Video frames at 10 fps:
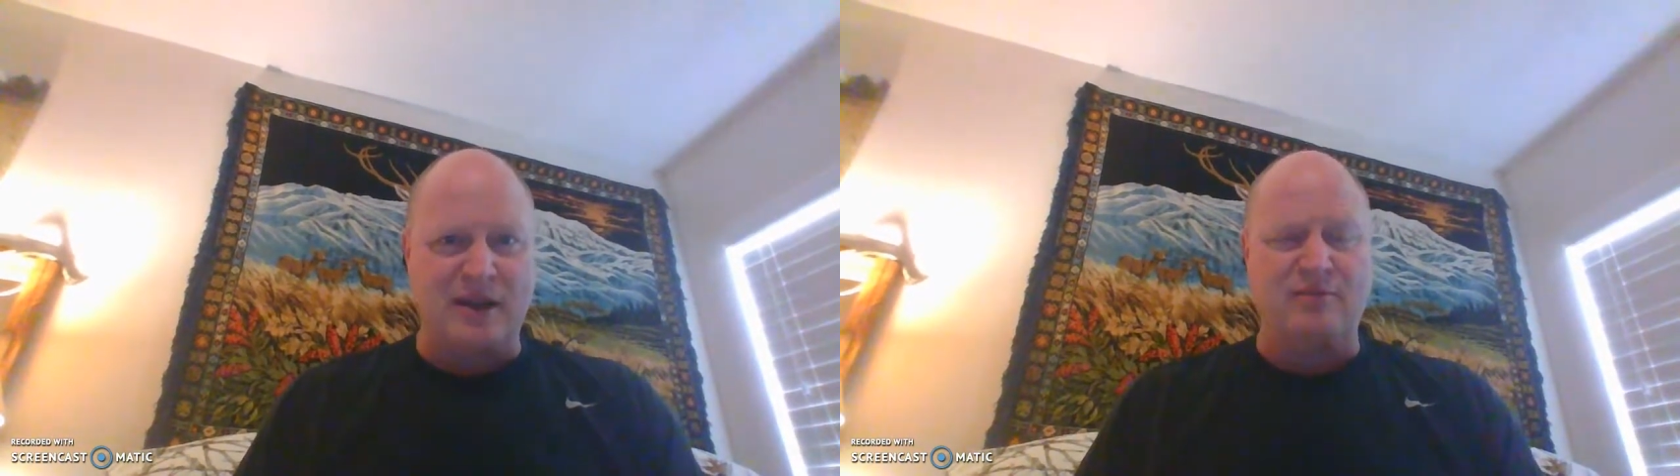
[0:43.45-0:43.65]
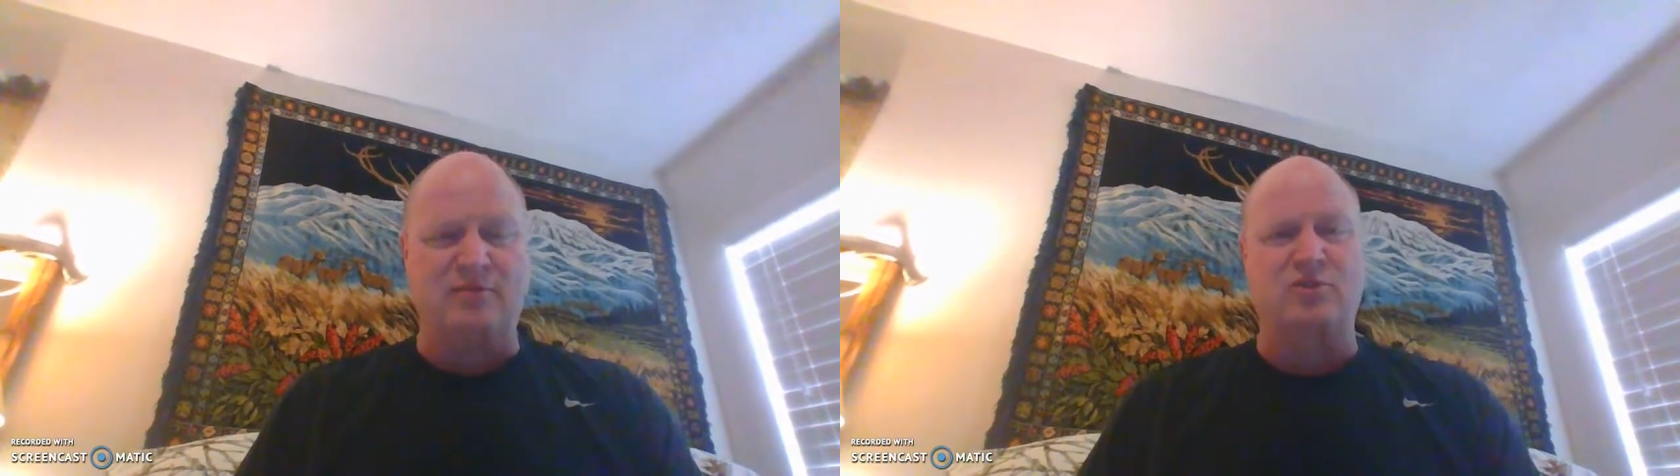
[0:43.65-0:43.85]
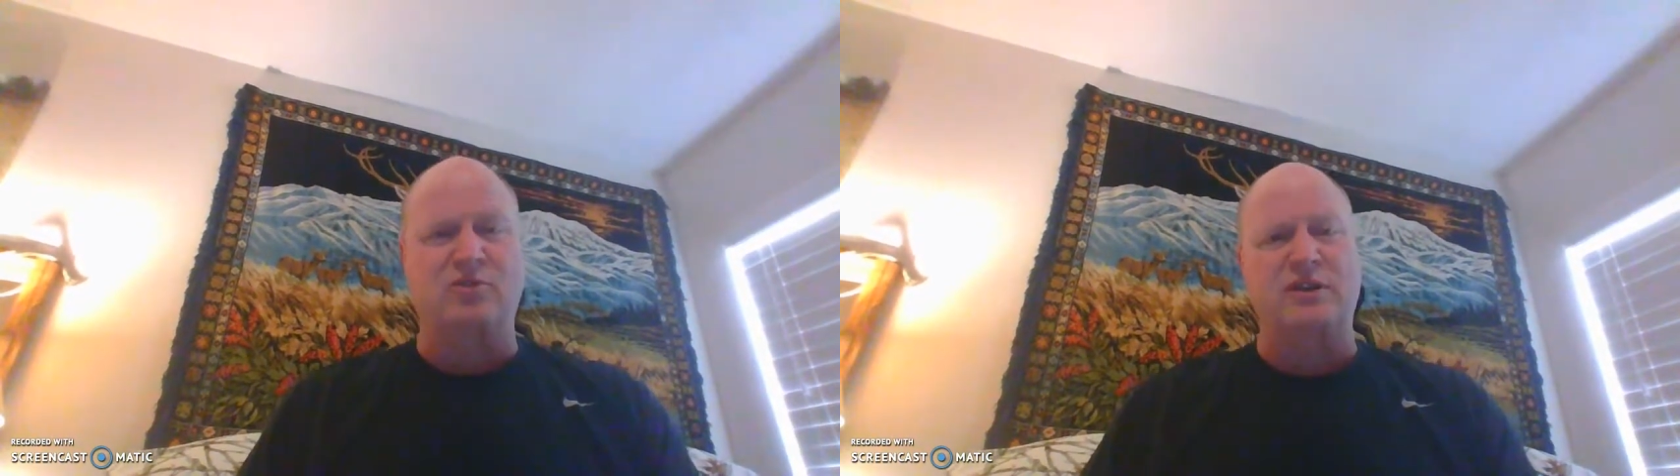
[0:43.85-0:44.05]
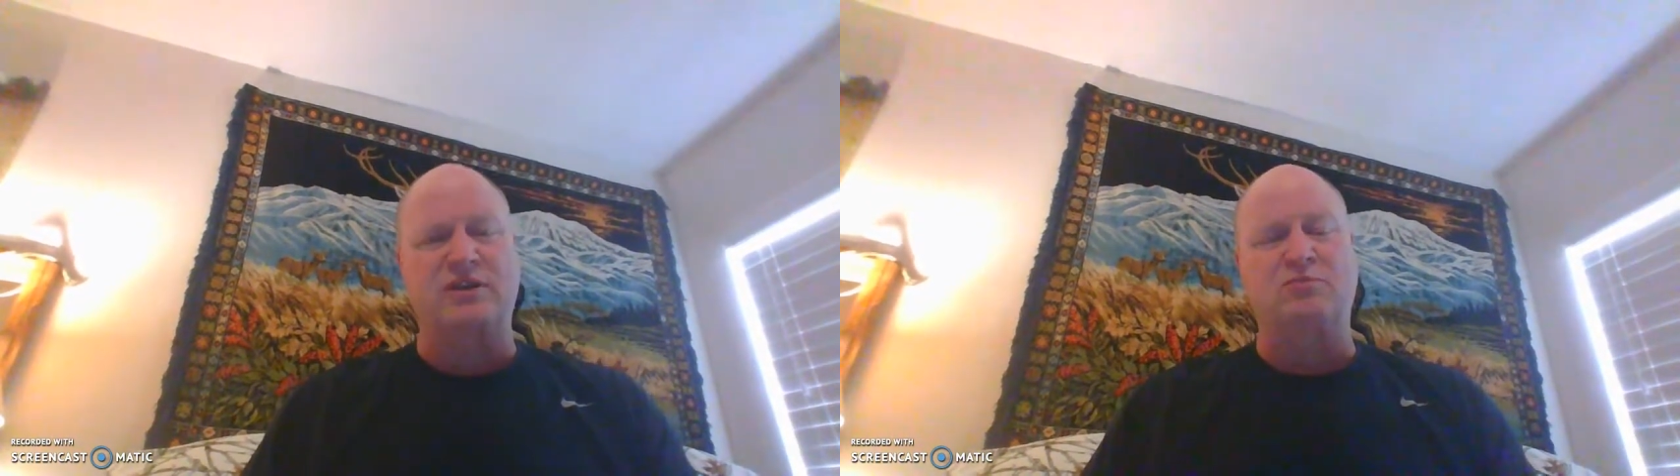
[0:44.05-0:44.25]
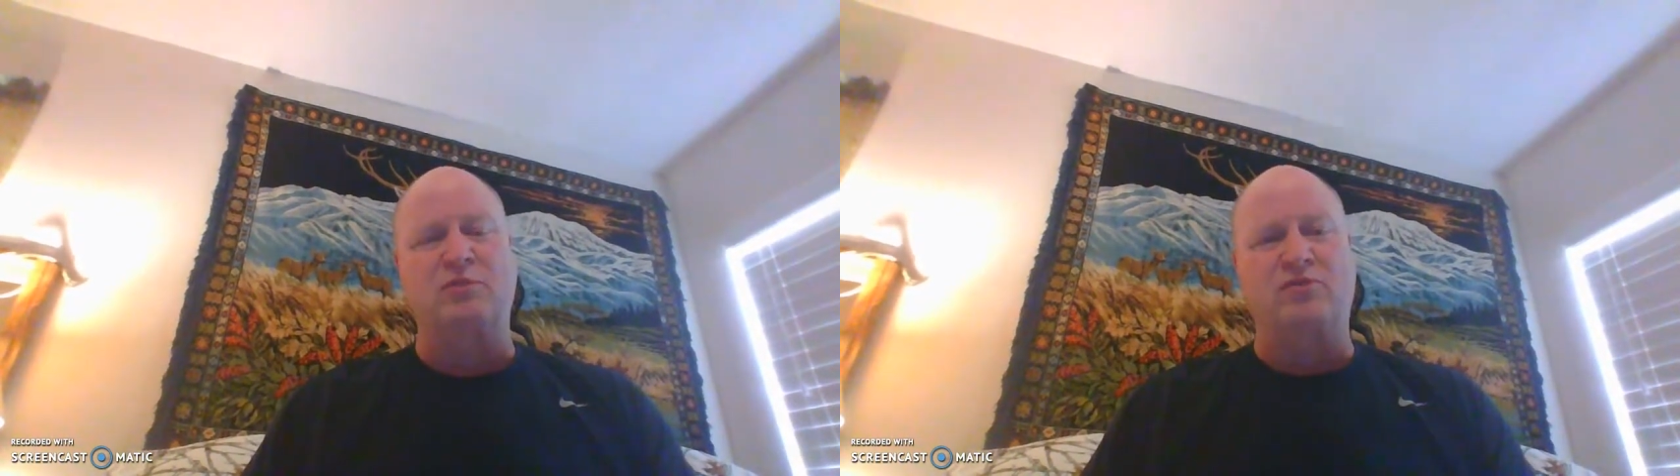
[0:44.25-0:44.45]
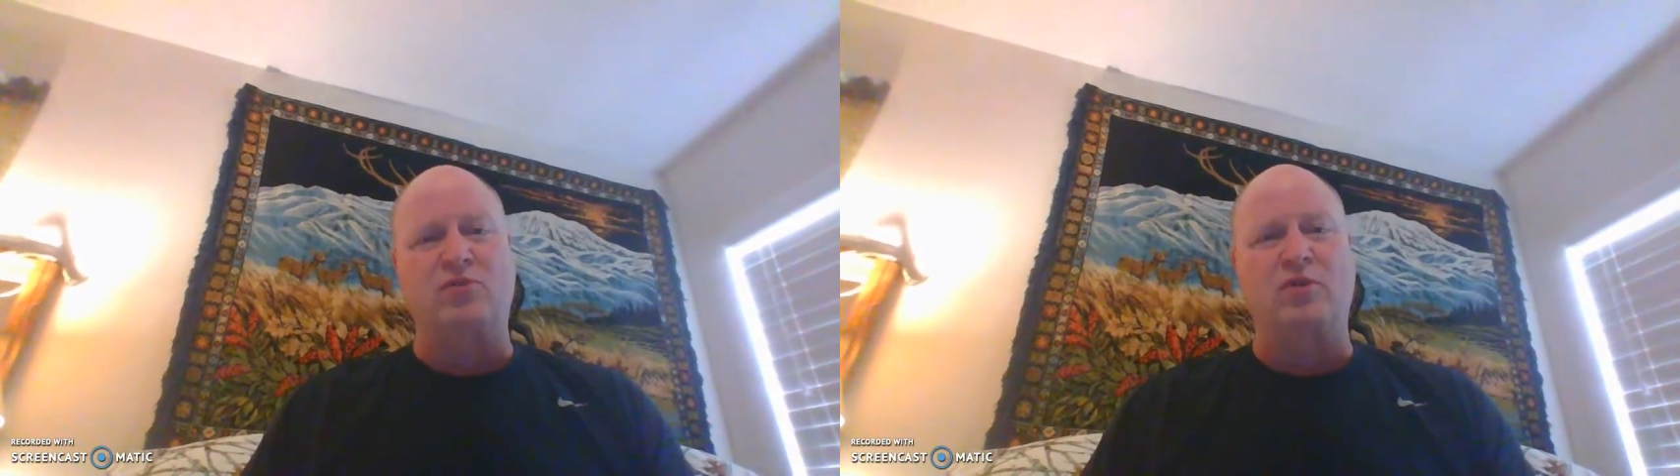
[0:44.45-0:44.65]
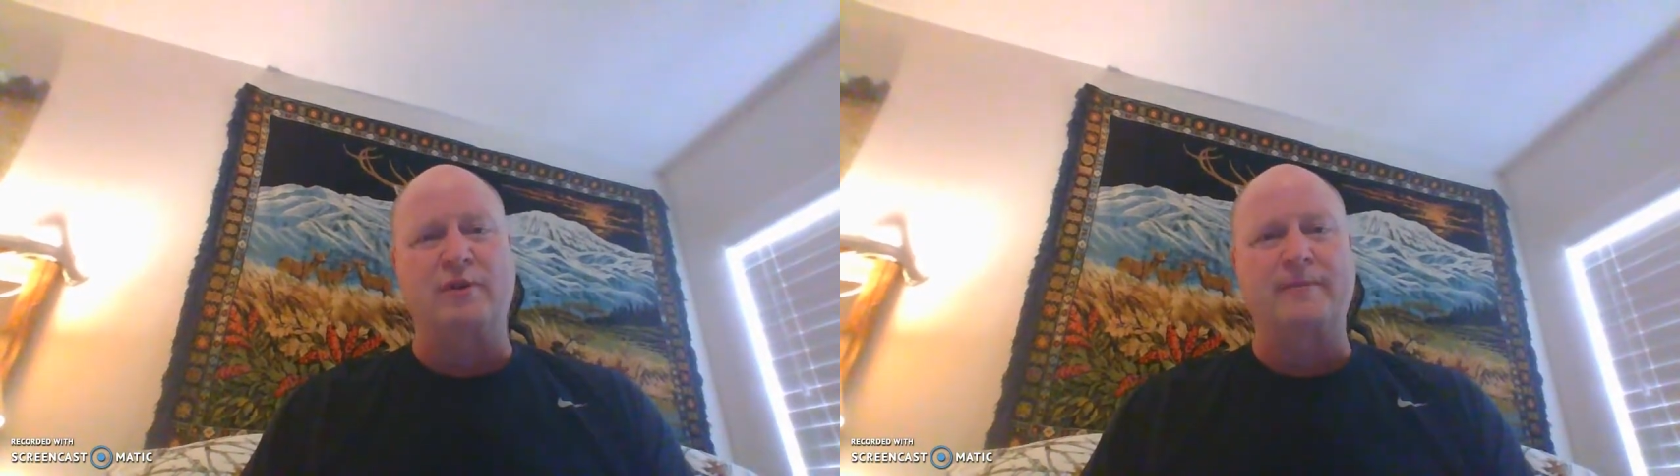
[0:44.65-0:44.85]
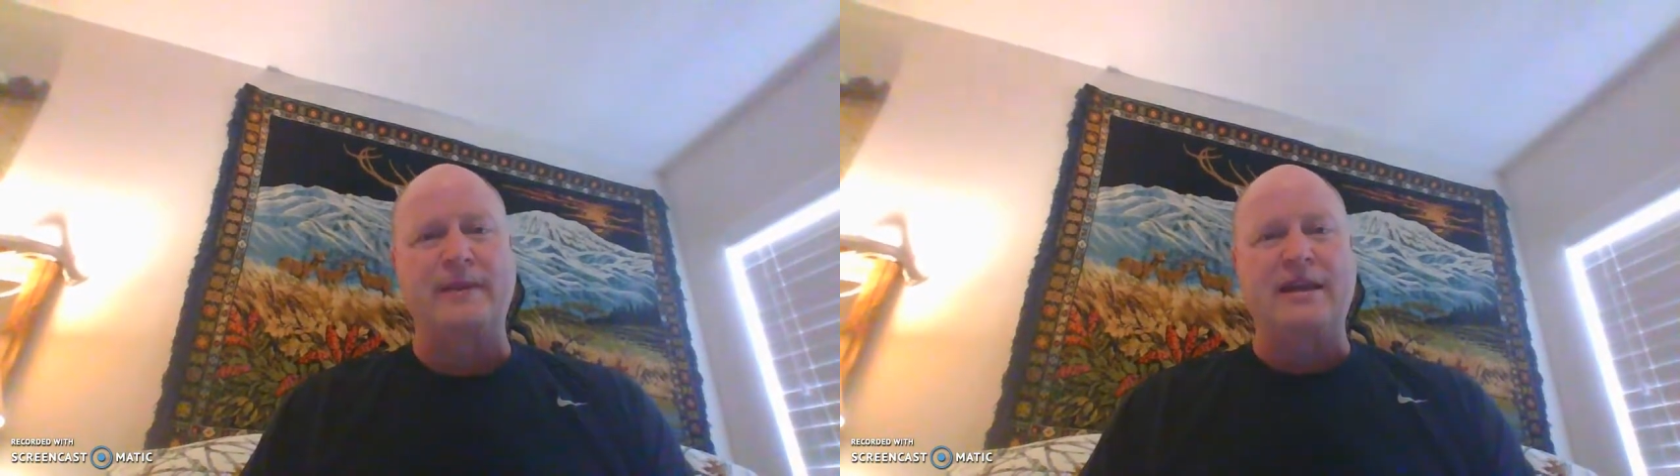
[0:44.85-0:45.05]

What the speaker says: able to reach before.